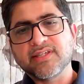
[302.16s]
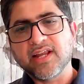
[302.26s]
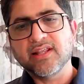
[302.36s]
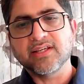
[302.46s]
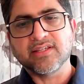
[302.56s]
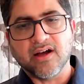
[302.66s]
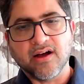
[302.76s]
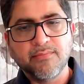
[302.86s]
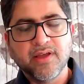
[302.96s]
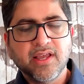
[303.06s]
set this
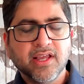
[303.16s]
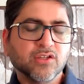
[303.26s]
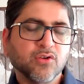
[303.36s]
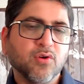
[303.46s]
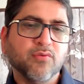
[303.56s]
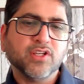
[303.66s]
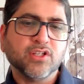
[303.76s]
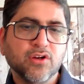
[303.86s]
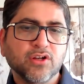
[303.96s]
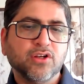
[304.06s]
up, it's
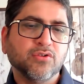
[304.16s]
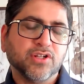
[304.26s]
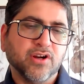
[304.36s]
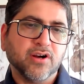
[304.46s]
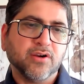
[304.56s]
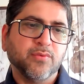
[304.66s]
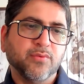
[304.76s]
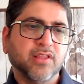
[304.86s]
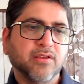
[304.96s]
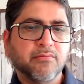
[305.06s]
always good to start
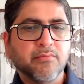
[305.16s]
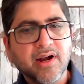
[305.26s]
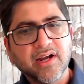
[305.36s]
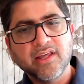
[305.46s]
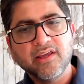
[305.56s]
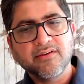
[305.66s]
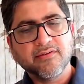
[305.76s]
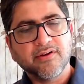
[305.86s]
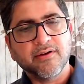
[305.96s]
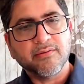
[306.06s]
with
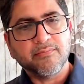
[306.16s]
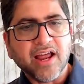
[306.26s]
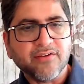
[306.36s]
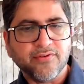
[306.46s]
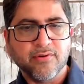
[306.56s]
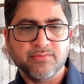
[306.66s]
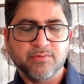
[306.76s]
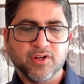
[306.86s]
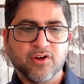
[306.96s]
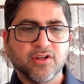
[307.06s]
multi
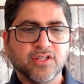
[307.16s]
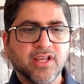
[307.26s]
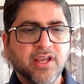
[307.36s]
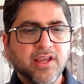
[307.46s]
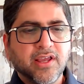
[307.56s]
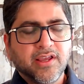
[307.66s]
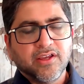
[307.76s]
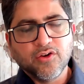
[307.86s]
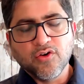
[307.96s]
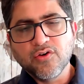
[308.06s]
platforms, because
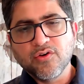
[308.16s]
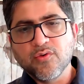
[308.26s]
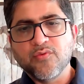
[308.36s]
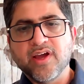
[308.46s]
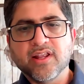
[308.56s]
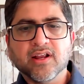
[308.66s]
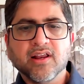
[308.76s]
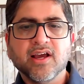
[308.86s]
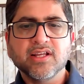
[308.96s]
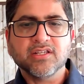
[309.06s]
you don't know where the
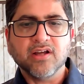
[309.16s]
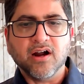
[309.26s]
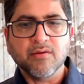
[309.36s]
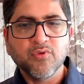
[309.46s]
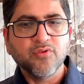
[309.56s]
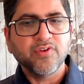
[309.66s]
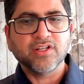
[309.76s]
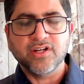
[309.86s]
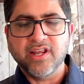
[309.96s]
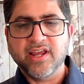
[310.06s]
clients are
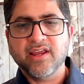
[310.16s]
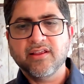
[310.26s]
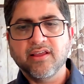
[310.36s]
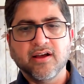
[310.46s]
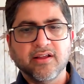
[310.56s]
moving today.